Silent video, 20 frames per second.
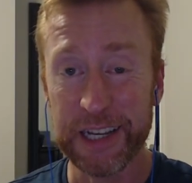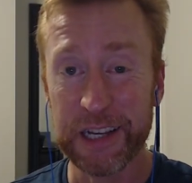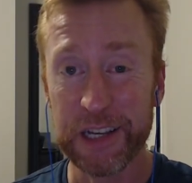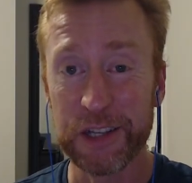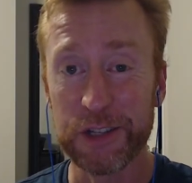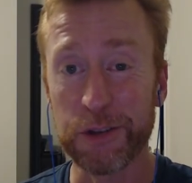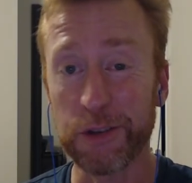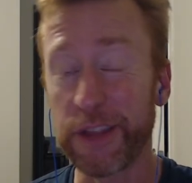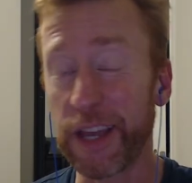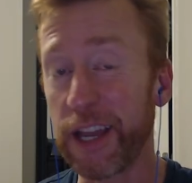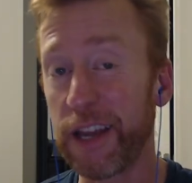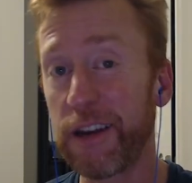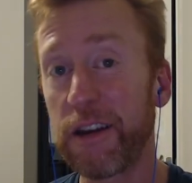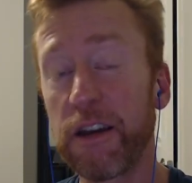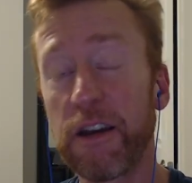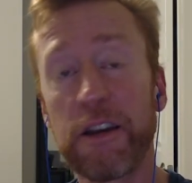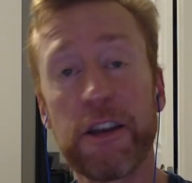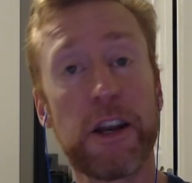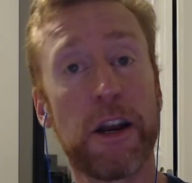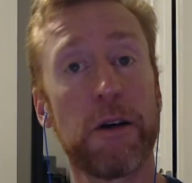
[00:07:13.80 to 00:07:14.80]
So then,
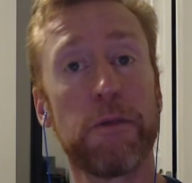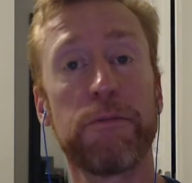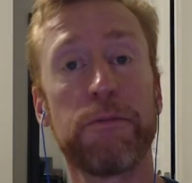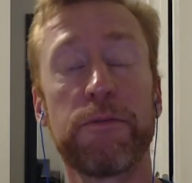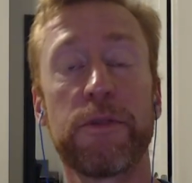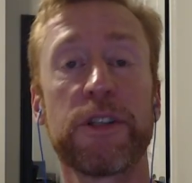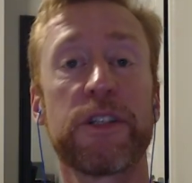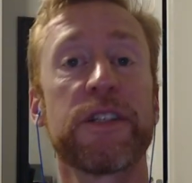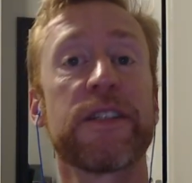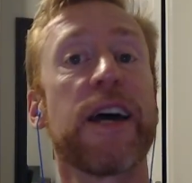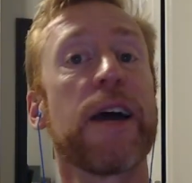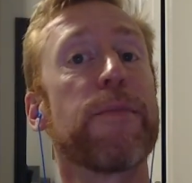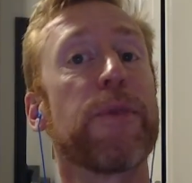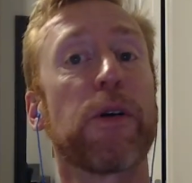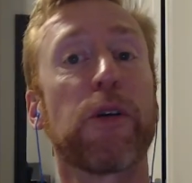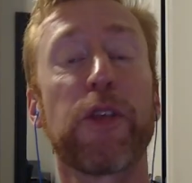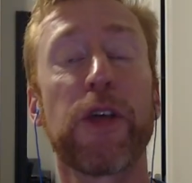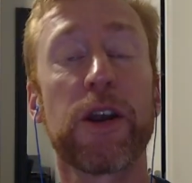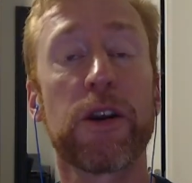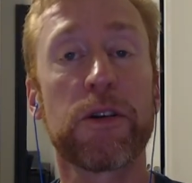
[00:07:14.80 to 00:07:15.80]
this is a
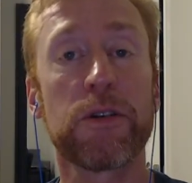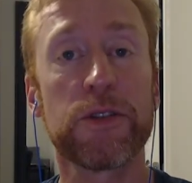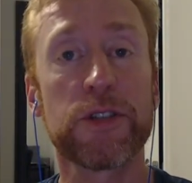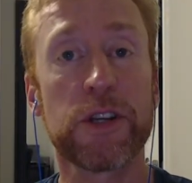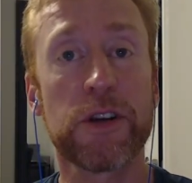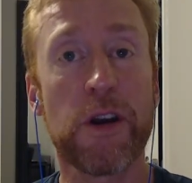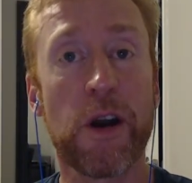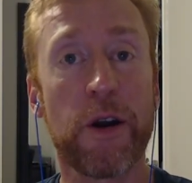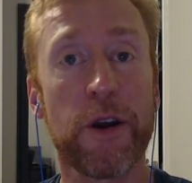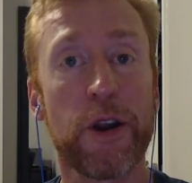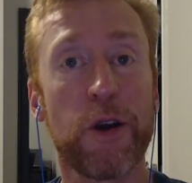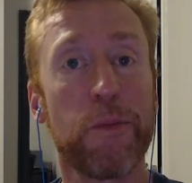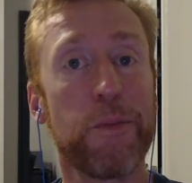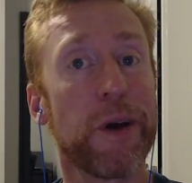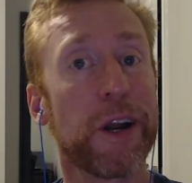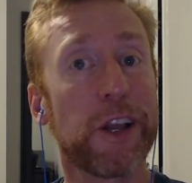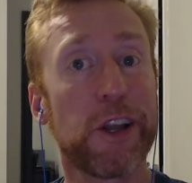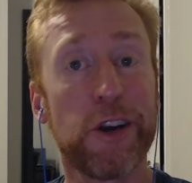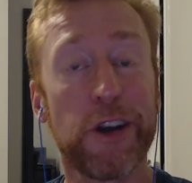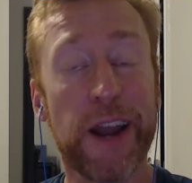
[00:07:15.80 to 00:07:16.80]
hypothetical scenario, but
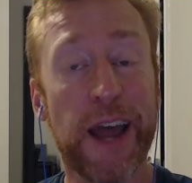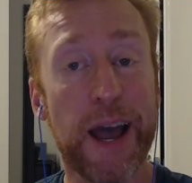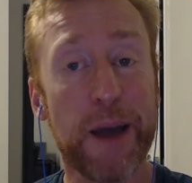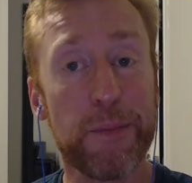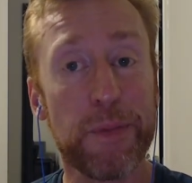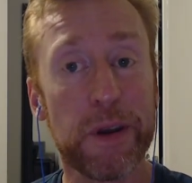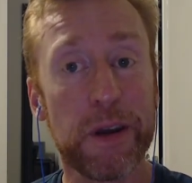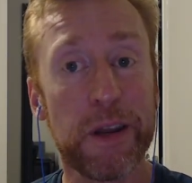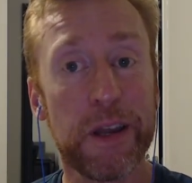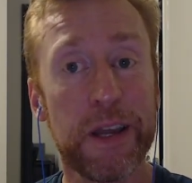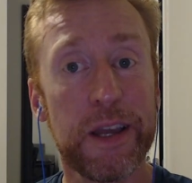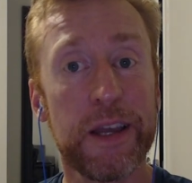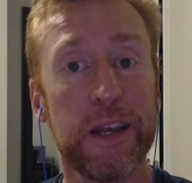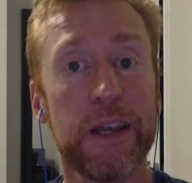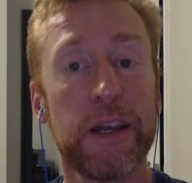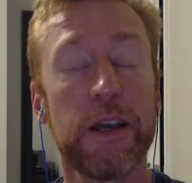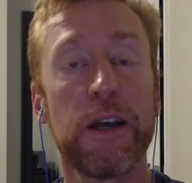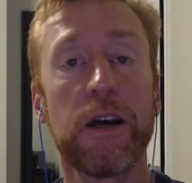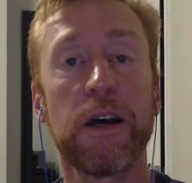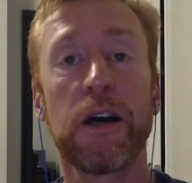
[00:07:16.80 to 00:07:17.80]
could happen.
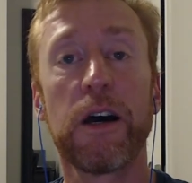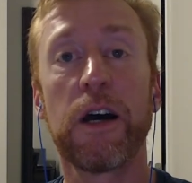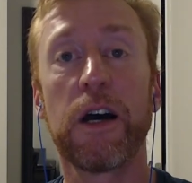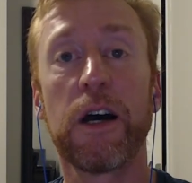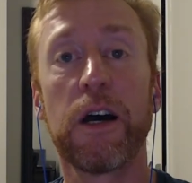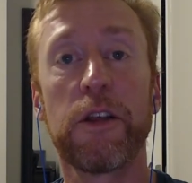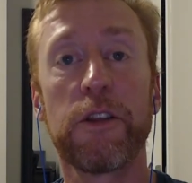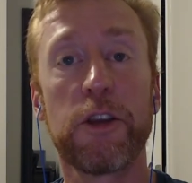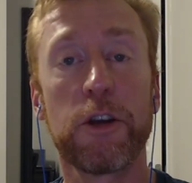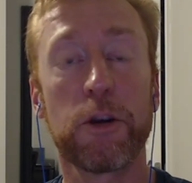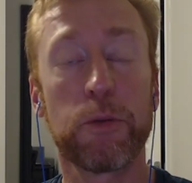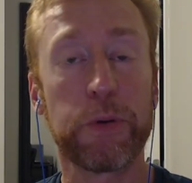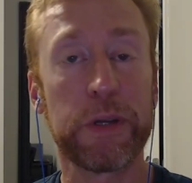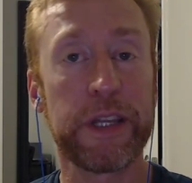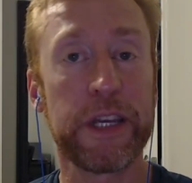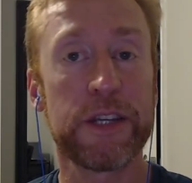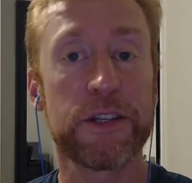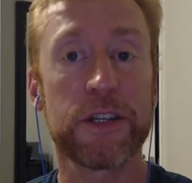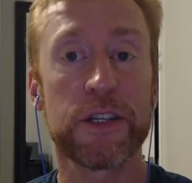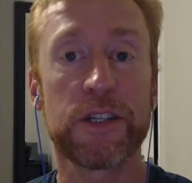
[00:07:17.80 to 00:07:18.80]
You'll
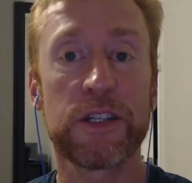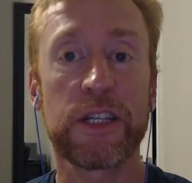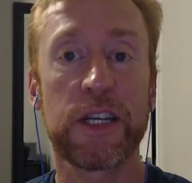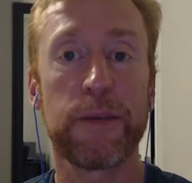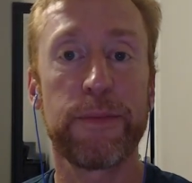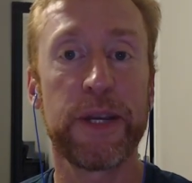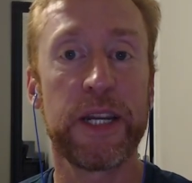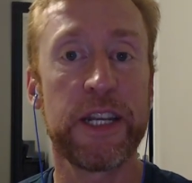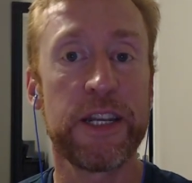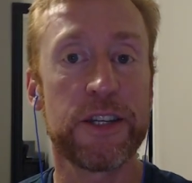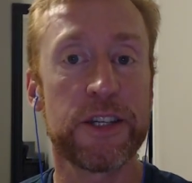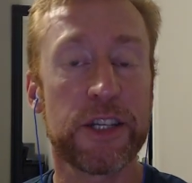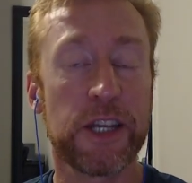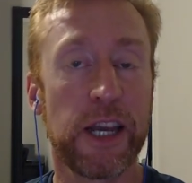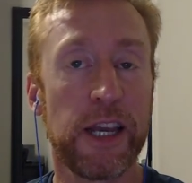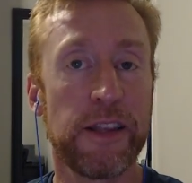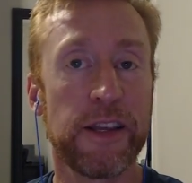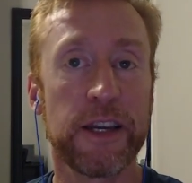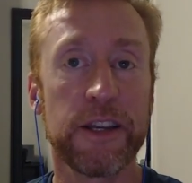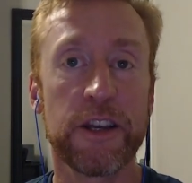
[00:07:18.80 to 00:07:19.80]
release a
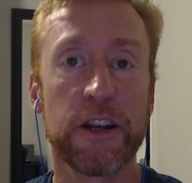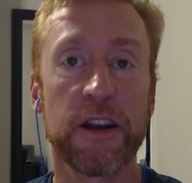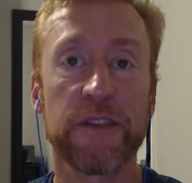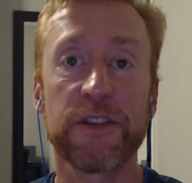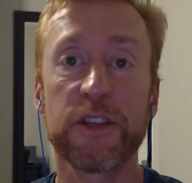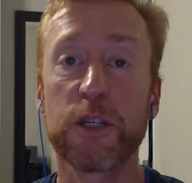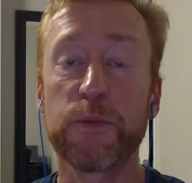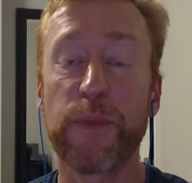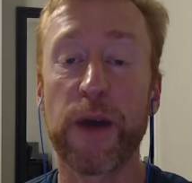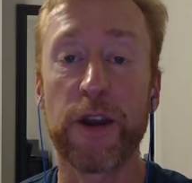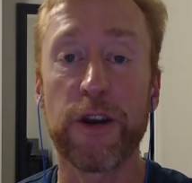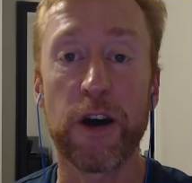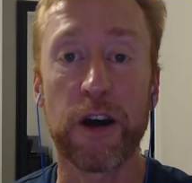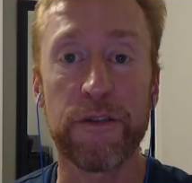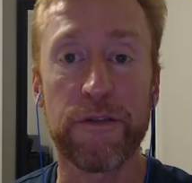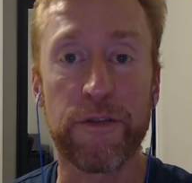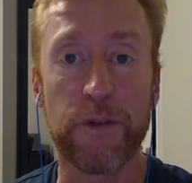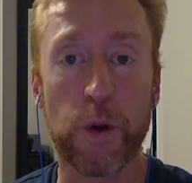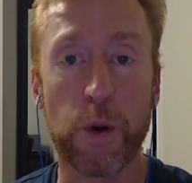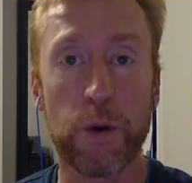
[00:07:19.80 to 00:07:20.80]
CBDC that you have to spend on
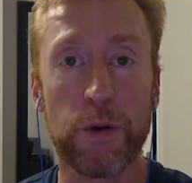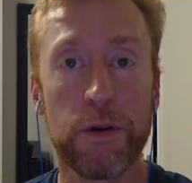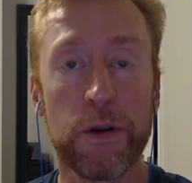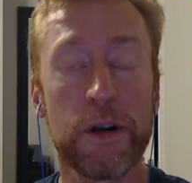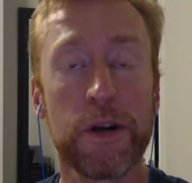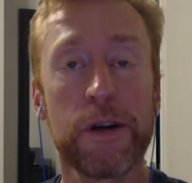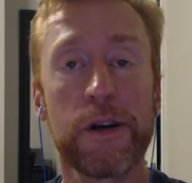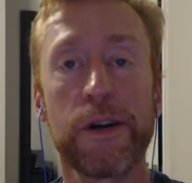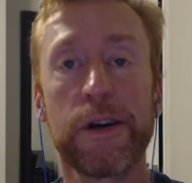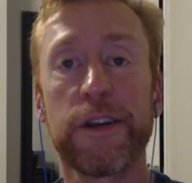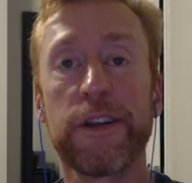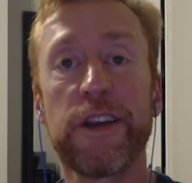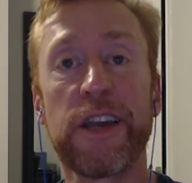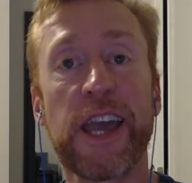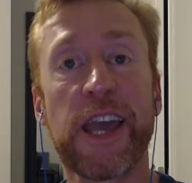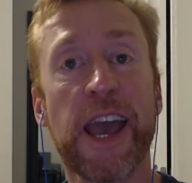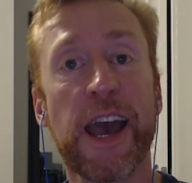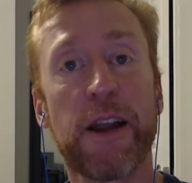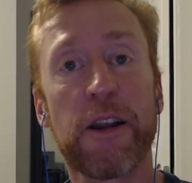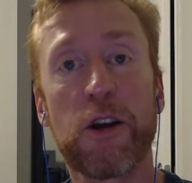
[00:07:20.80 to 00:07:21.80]
food. You
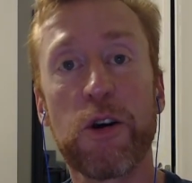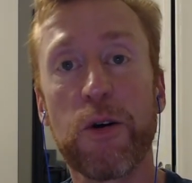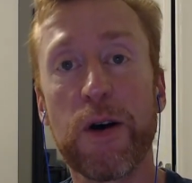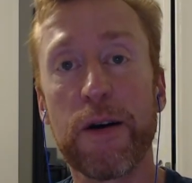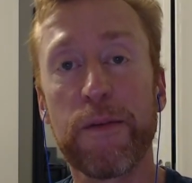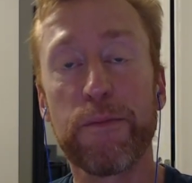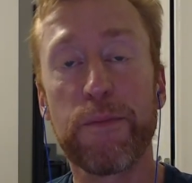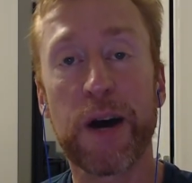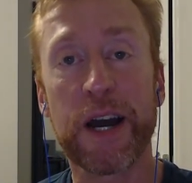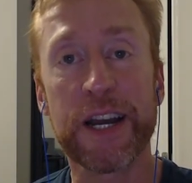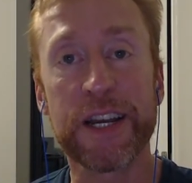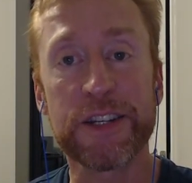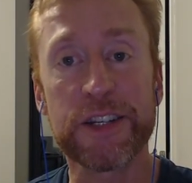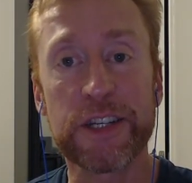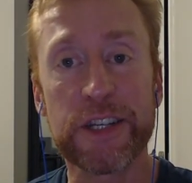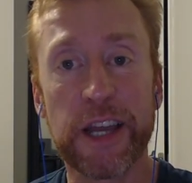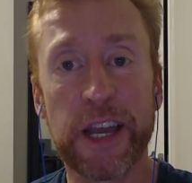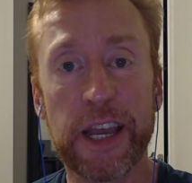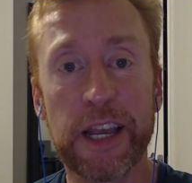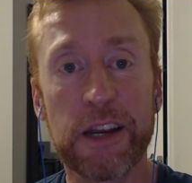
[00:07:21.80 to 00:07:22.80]
can't go out and buy a
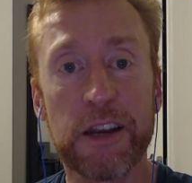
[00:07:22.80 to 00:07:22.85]
steak.